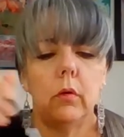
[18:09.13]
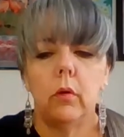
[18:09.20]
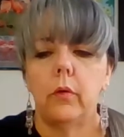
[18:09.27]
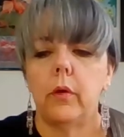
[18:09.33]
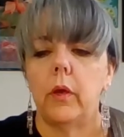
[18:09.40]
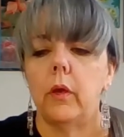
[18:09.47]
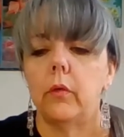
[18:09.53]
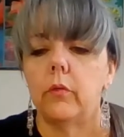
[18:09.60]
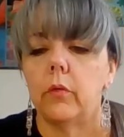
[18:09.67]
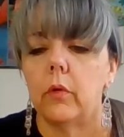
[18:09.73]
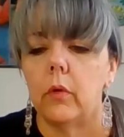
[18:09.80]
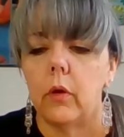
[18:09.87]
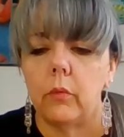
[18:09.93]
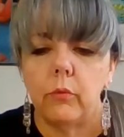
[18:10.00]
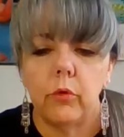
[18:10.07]
Okay,
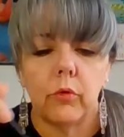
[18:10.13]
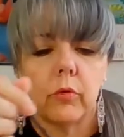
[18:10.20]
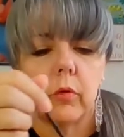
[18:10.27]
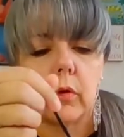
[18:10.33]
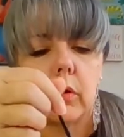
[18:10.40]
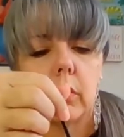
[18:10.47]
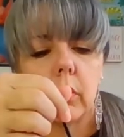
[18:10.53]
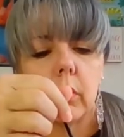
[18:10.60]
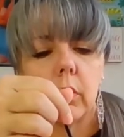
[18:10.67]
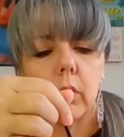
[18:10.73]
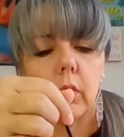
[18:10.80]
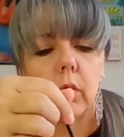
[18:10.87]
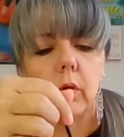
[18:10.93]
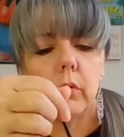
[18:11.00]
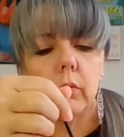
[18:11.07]
so I'm just going to
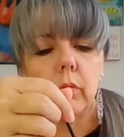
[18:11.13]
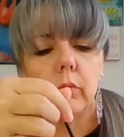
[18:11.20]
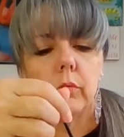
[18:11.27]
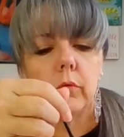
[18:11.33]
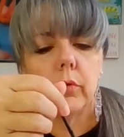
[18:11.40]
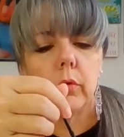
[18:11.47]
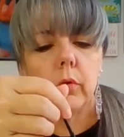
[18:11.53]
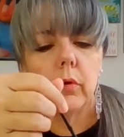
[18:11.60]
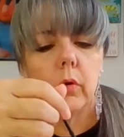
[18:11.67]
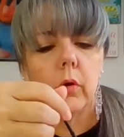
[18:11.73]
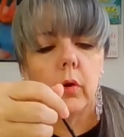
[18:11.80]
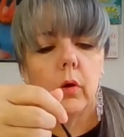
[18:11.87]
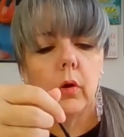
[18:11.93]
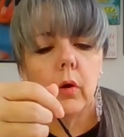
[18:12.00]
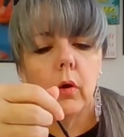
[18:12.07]
coat
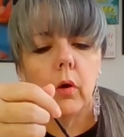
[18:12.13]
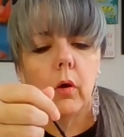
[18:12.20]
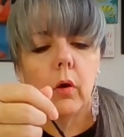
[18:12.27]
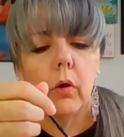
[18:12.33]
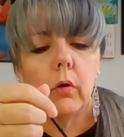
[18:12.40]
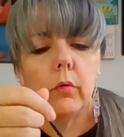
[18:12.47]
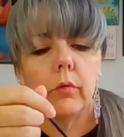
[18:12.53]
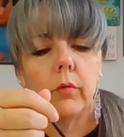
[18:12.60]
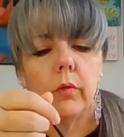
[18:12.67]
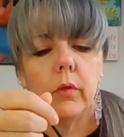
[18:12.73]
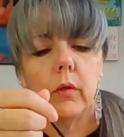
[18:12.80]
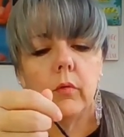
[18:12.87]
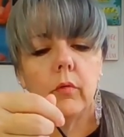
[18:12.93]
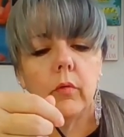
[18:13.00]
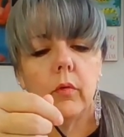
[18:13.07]
all of
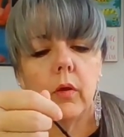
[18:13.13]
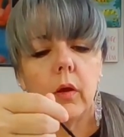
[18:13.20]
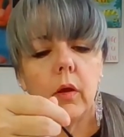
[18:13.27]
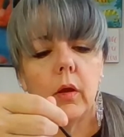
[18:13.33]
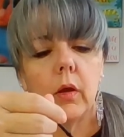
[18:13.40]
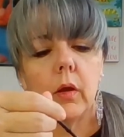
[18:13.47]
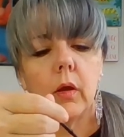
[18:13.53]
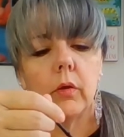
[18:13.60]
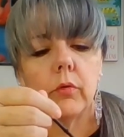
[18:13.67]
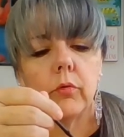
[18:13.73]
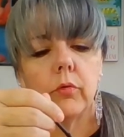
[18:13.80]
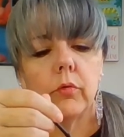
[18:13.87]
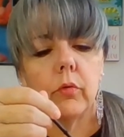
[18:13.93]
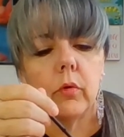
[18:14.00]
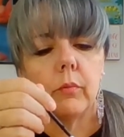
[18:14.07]
these
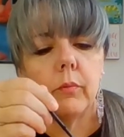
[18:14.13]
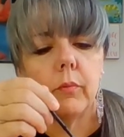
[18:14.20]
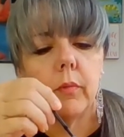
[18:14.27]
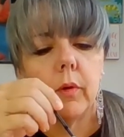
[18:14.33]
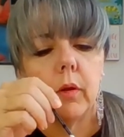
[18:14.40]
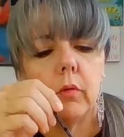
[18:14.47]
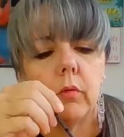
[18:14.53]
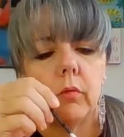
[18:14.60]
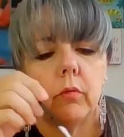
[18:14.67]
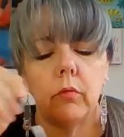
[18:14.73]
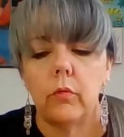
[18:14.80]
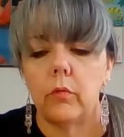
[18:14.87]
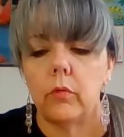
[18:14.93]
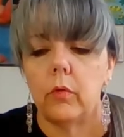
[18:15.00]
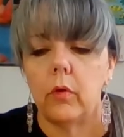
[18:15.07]
extra
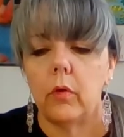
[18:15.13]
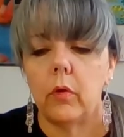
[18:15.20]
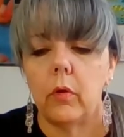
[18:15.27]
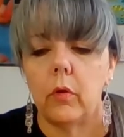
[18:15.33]
buttons.